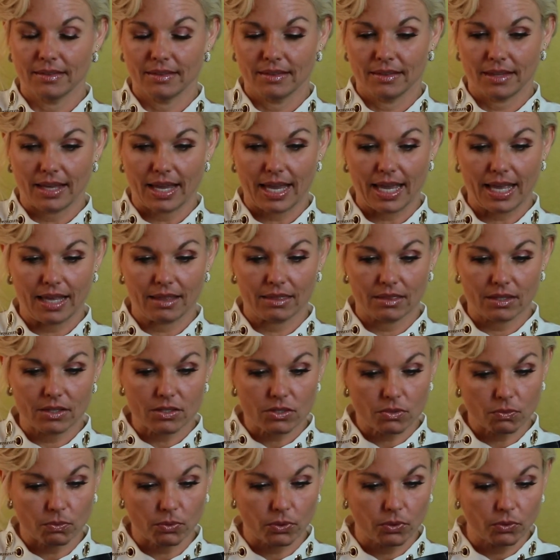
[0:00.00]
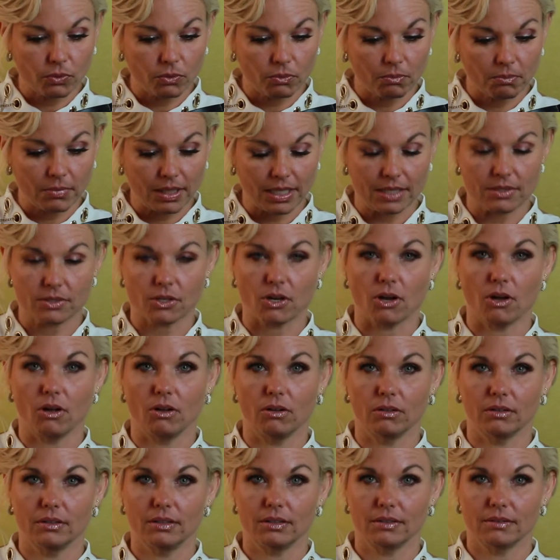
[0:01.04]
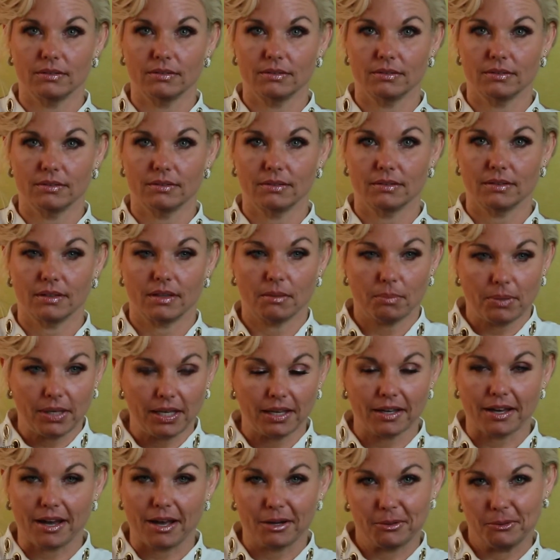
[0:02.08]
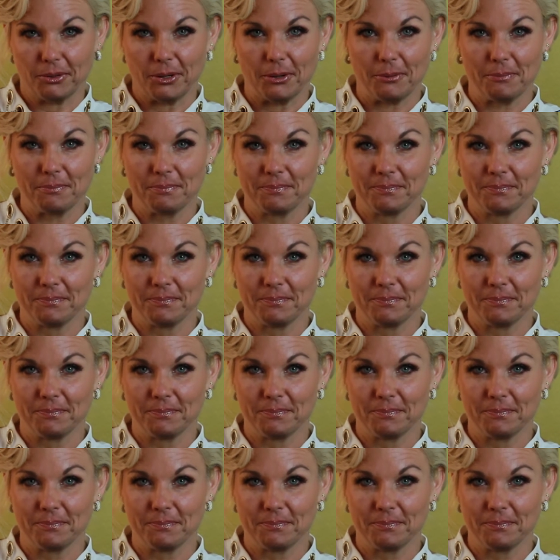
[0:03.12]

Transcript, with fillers: And this room is called the Peacock Room.